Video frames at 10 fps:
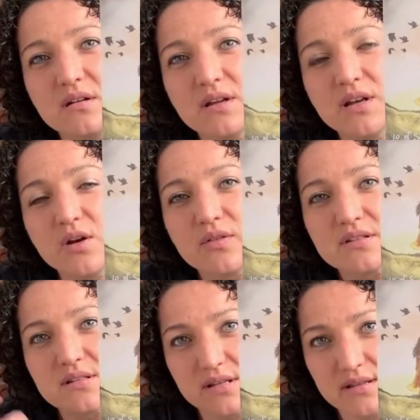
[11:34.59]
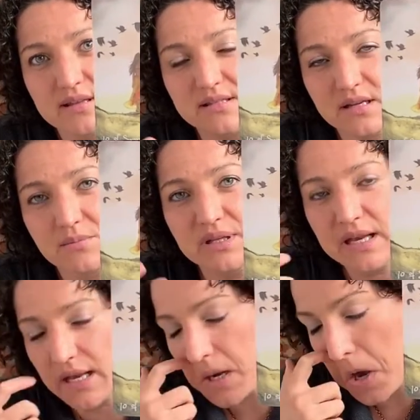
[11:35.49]
You know, this is like this
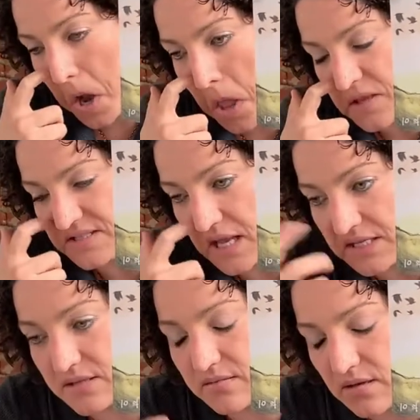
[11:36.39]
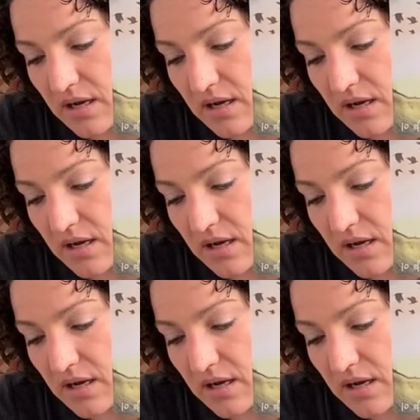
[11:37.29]
completing, this end,